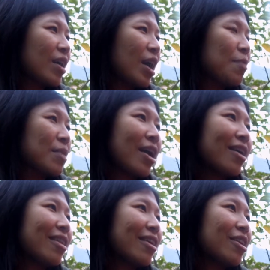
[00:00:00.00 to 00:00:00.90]
I'm
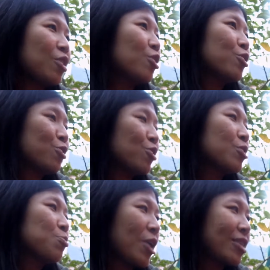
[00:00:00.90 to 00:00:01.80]
not here to
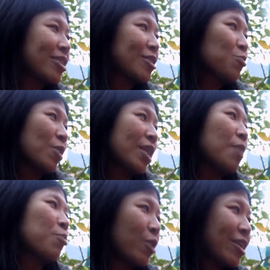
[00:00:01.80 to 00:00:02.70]
just practice when
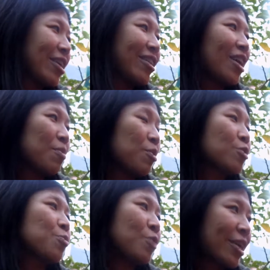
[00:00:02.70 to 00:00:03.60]
I'm working. I'm
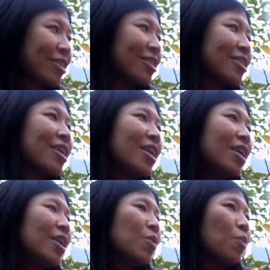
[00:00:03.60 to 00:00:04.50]
also practice
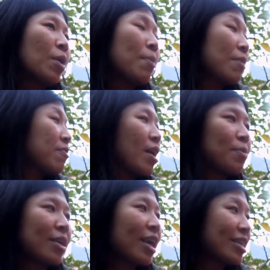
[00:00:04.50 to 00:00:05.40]
when my
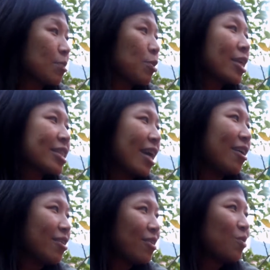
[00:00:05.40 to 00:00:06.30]
family has a
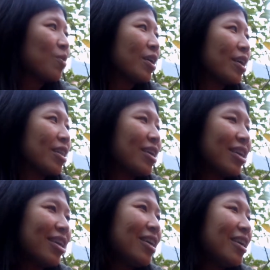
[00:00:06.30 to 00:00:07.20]
breakdown,
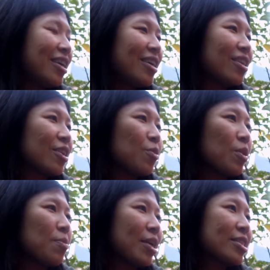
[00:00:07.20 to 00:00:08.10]

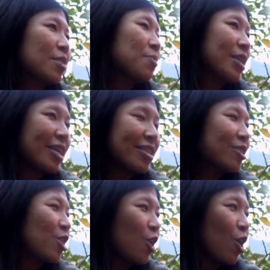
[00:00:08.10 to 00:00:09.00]
when my
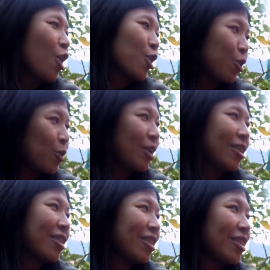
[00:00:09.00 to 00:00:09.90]
siblings are arguing.
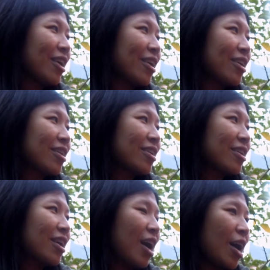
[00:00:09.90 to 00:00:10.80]
Like,
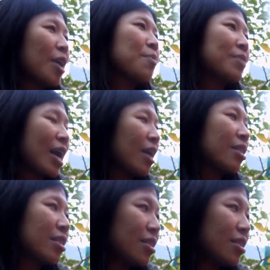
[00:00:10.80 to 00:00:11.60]
I am that